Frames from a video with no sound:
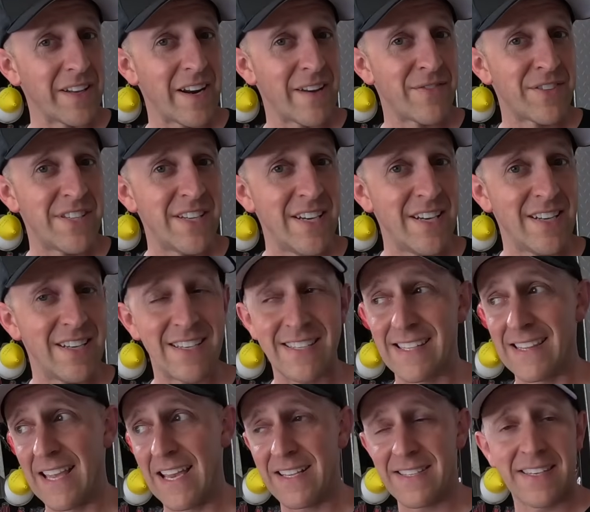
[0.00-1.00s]
I've seen is
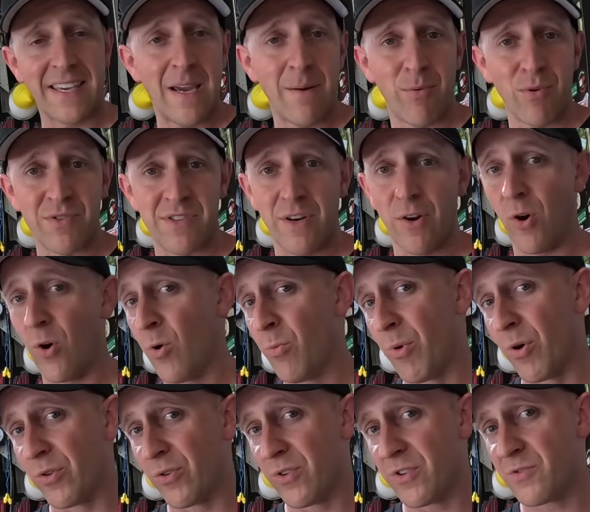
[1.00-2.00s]
landscapers and
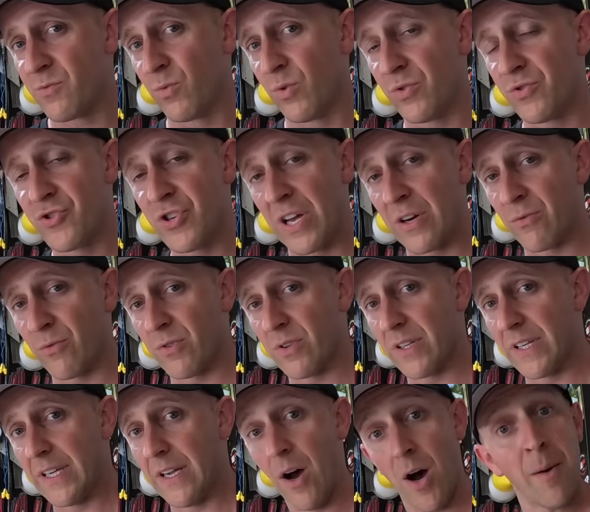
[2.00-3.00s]
homeowners will
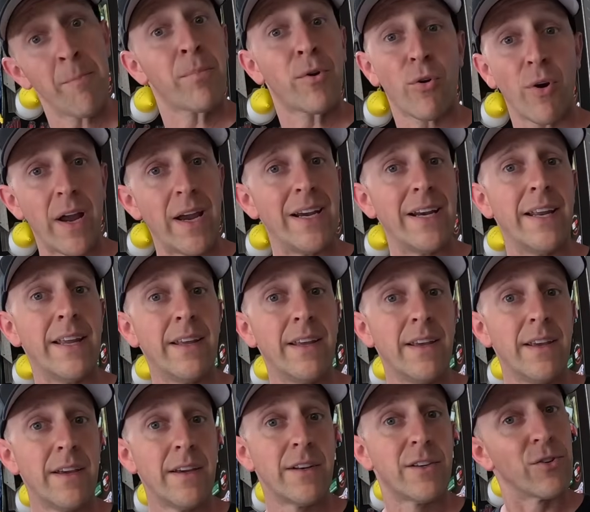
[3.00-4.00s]
generally upgrade
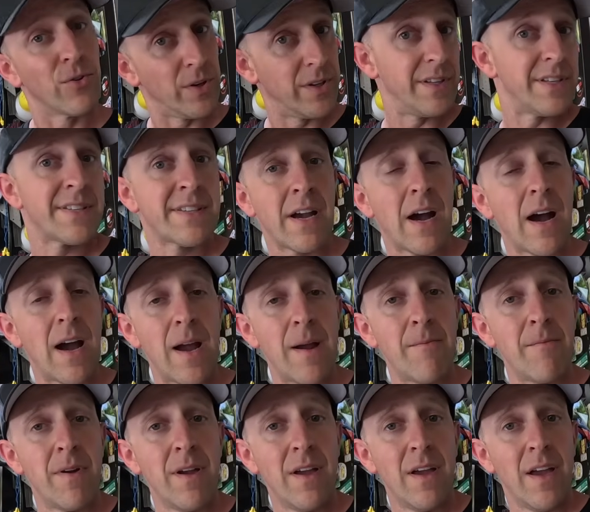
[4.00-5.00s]
during this
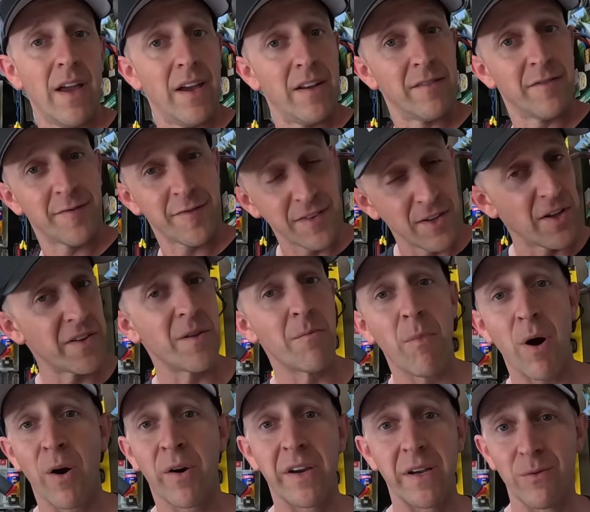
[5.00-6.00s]
time and flood the
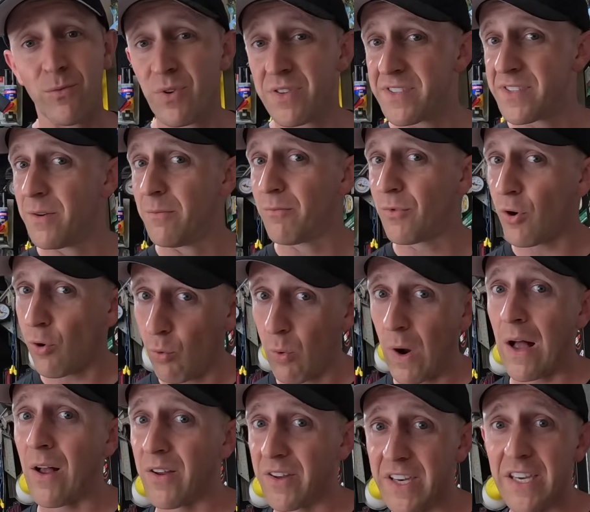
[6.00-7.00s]
market with some
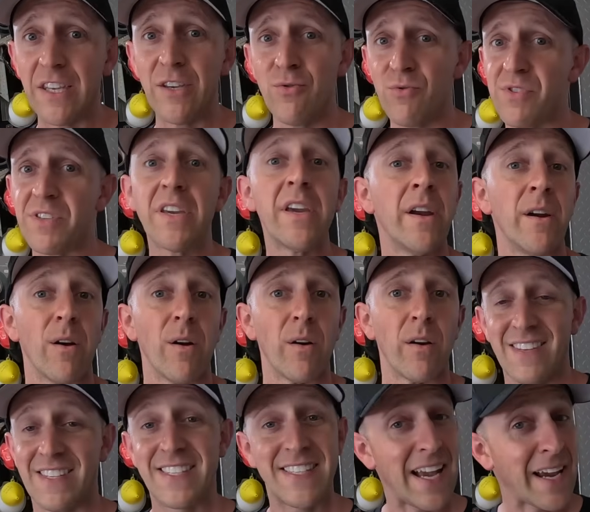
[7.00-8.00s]
quality used gear.
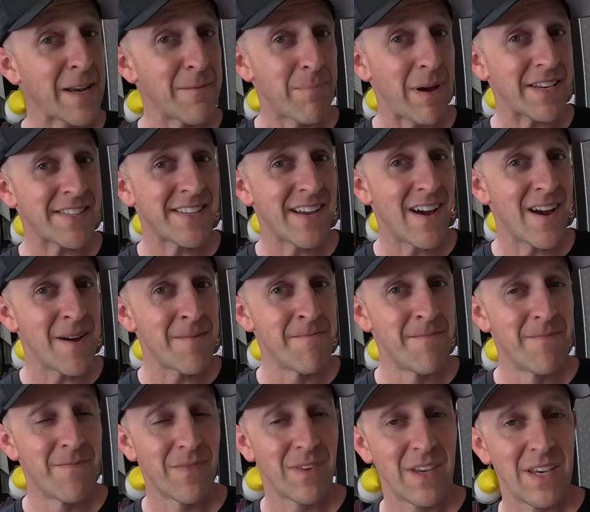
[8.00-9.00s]
The second best time
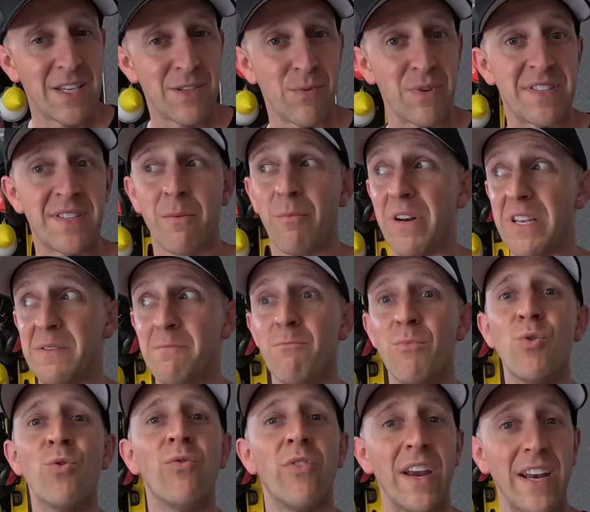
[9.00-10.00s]
is when somebody's
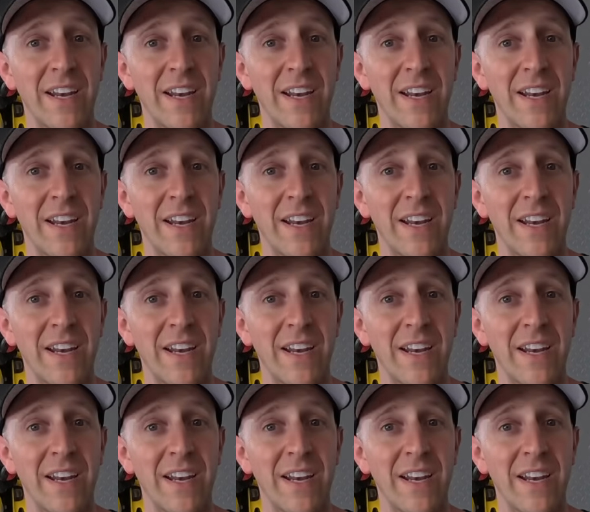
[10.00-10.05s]
moving.